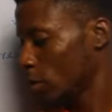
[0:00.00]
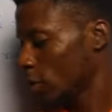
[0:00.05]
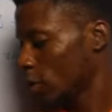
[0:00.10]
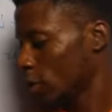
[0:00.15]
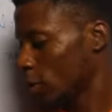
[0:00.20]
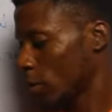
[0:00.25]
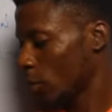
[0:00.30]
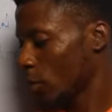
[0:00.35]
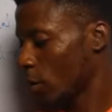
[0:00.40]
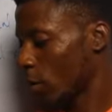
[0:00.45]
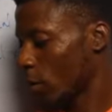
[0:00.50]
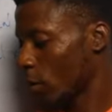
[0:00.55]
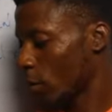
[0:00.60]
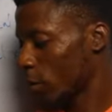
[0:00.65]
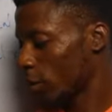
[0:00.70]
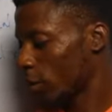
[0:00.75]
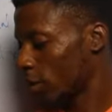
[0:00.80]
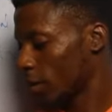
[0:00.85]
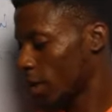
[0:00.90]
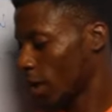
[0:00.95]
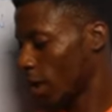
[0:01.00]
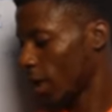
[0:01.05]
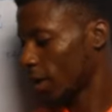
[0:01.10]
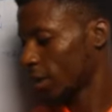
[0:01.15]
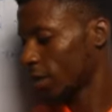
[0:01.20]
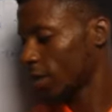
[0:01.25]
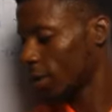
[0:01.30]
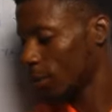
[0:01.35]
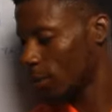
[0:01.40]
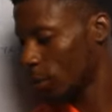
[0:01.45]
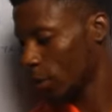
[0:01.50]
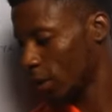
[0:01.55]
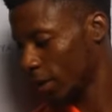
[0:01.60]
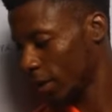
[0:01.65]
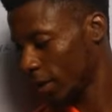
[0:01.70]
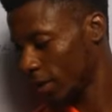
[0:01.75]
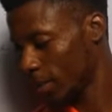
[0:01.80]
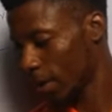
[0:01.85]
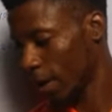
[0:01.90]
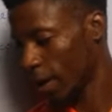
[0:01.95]
Some records are
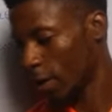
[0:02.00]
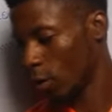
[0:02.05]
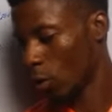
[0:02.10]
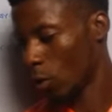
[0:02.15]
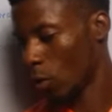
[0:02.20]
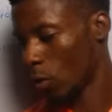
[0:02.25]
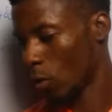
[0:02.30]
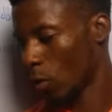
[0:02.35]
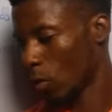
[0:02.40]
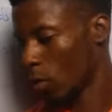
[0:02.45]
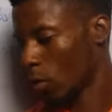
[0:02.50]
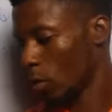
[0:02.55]
stipulated by law.